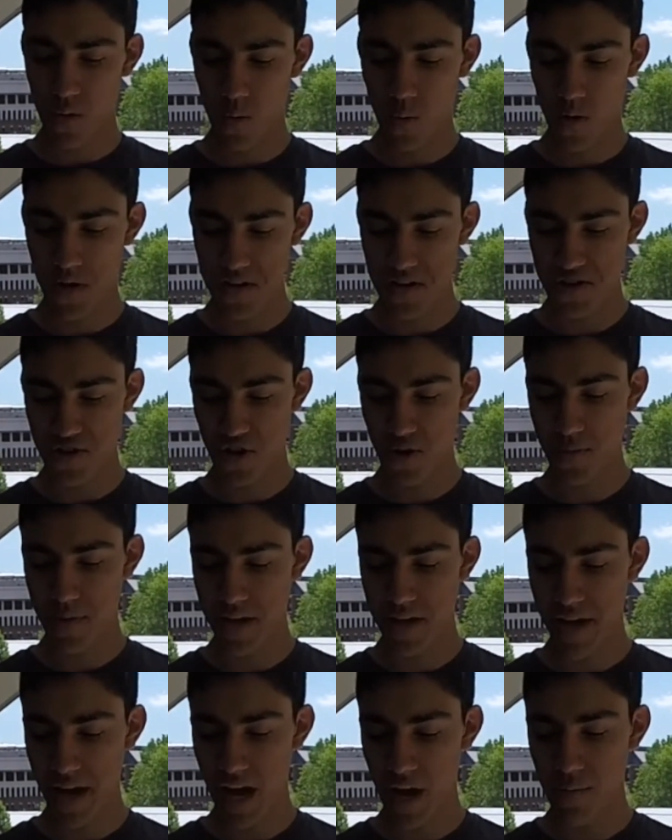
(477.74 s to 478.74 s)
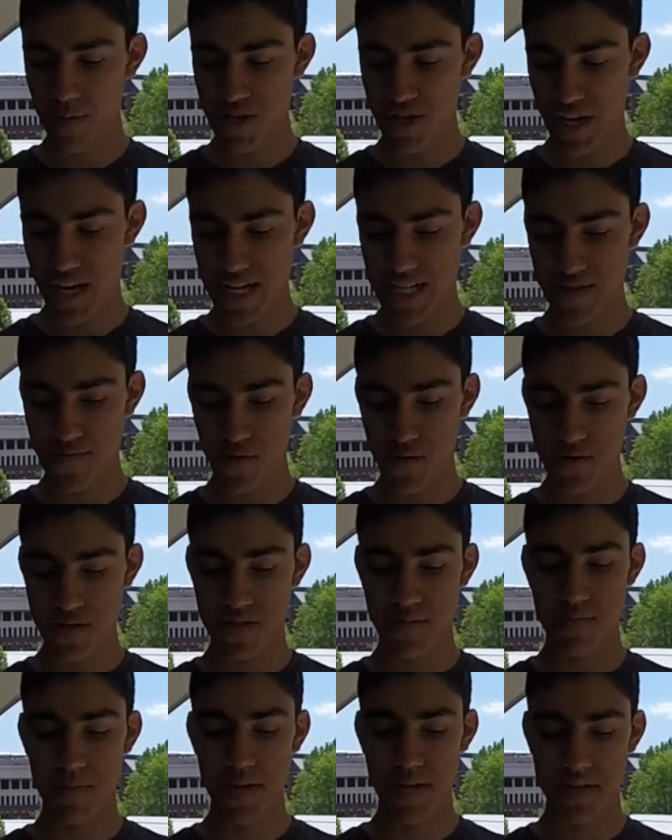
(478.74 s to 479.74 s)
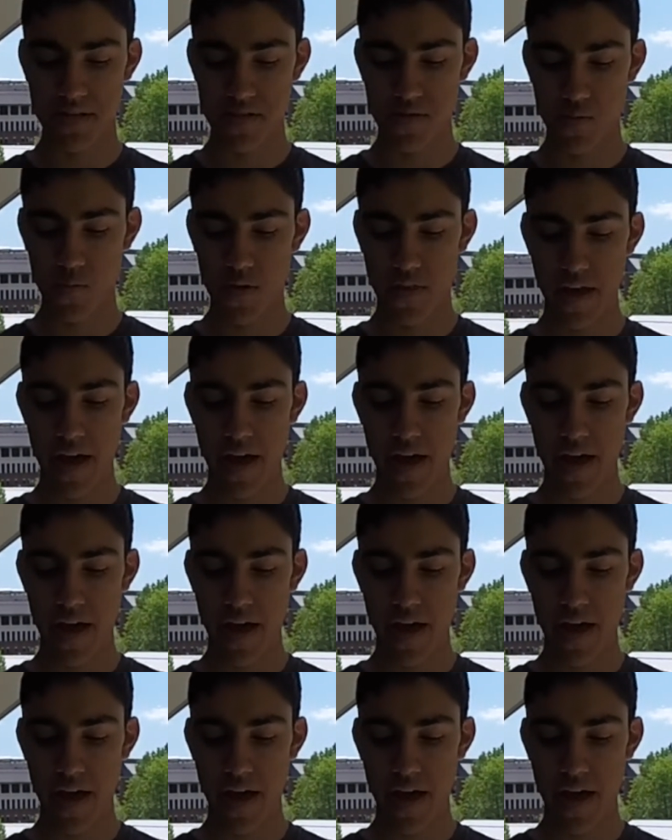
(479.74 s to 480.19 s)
When determining how much asphalt to mix with